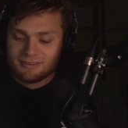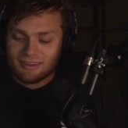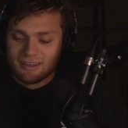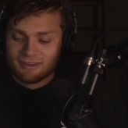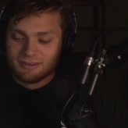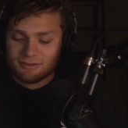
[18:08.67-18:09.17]

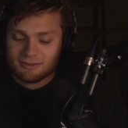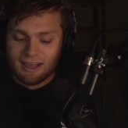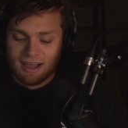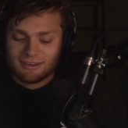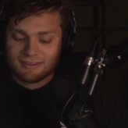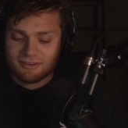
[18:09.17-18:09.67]
th- those
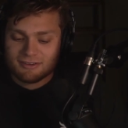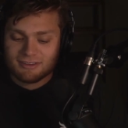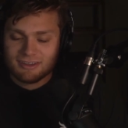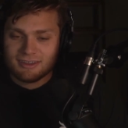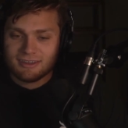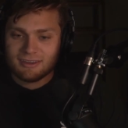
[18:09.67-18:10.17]
guys aren't
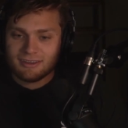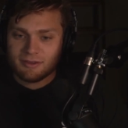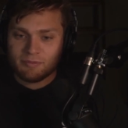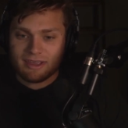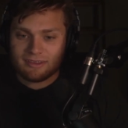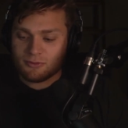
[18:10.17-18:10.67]
the the
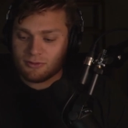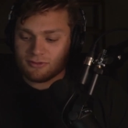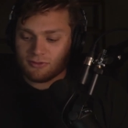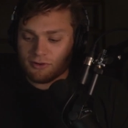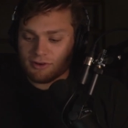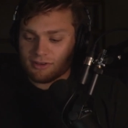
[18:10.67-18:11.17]
best ones
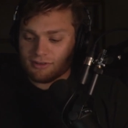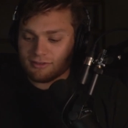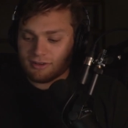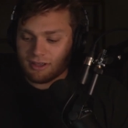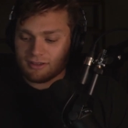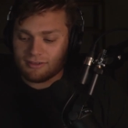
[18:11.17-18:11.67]
for you.
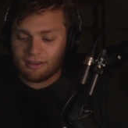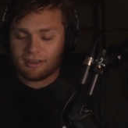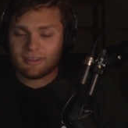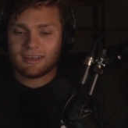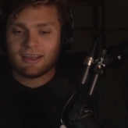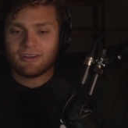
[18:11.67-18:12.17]
And like
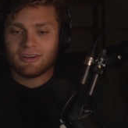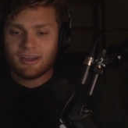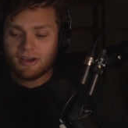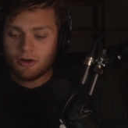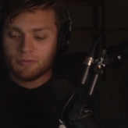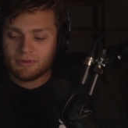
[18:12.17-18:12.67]
the internet
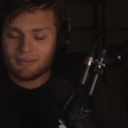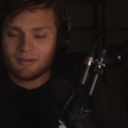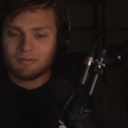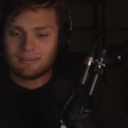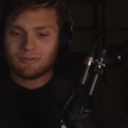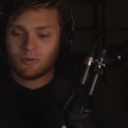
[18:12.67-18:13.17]
opens up
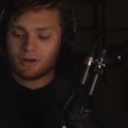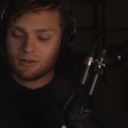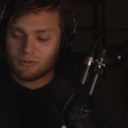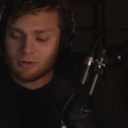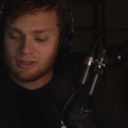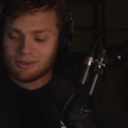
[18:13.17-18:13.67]
this world
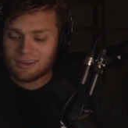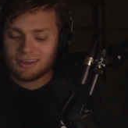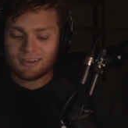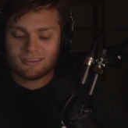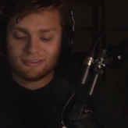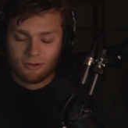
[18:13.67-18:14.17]
where you can
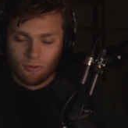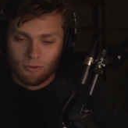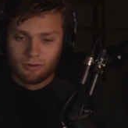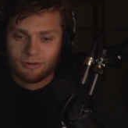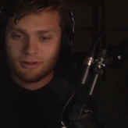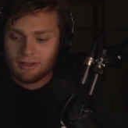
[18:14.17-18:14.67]

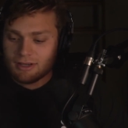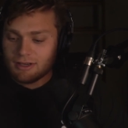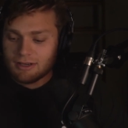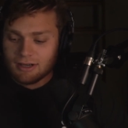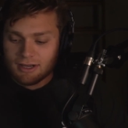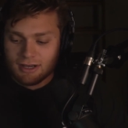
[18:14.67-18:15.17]
consult
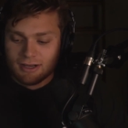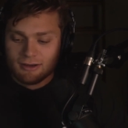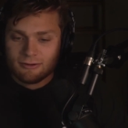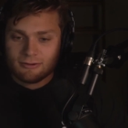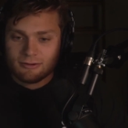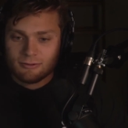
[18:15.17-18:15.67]
uh,
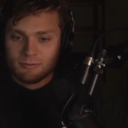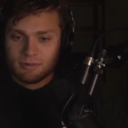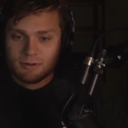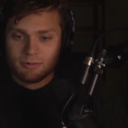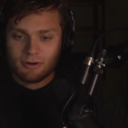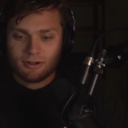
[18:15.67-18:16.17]
with
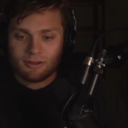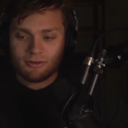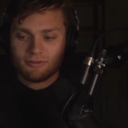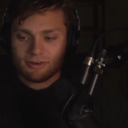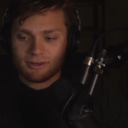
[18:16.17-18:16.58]
people all over.